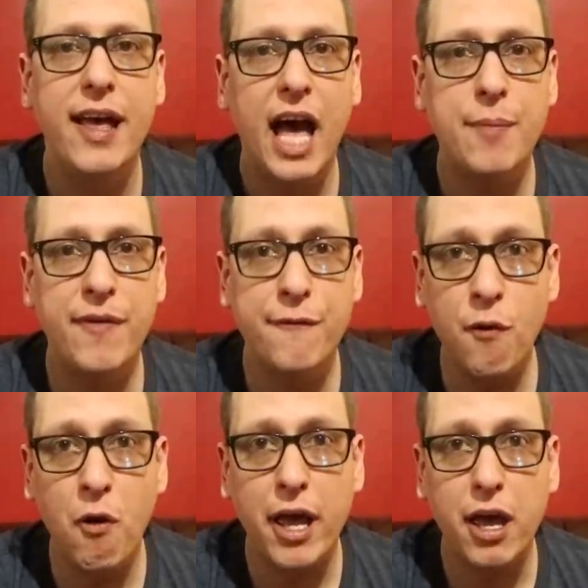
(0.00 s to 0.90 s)
And
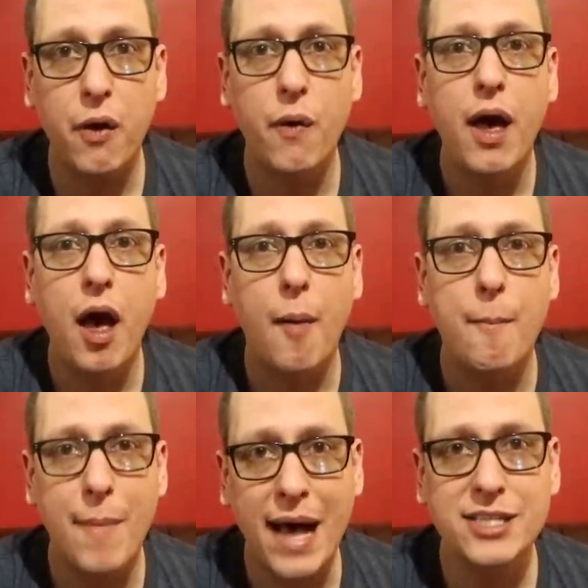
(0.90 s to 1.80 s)
before I go, a
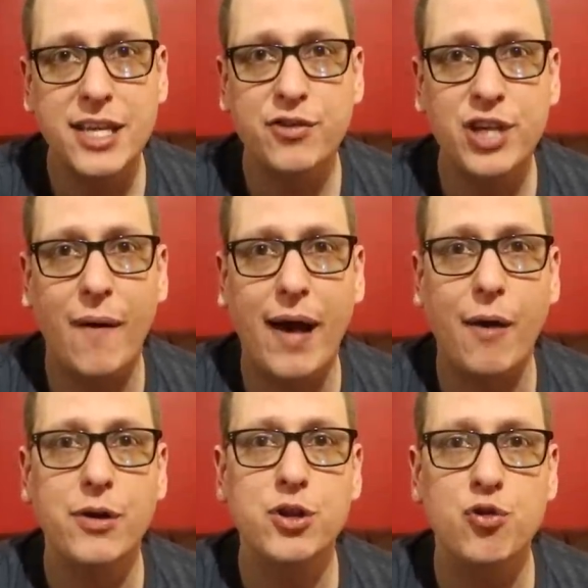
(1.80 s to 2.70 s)
massive shout
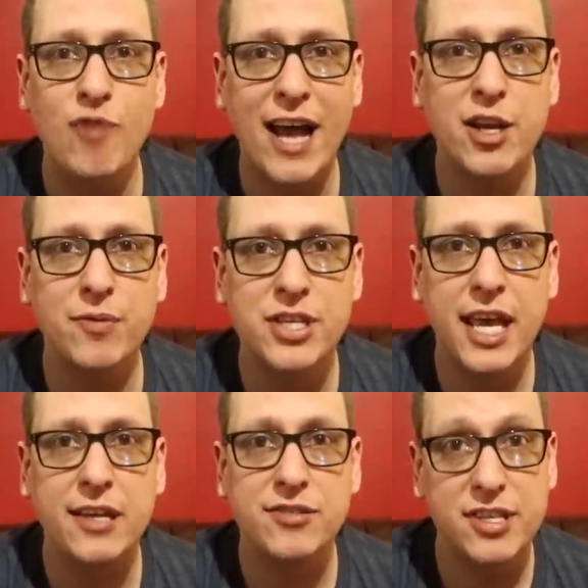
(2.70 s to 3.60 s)
out to Random Tings.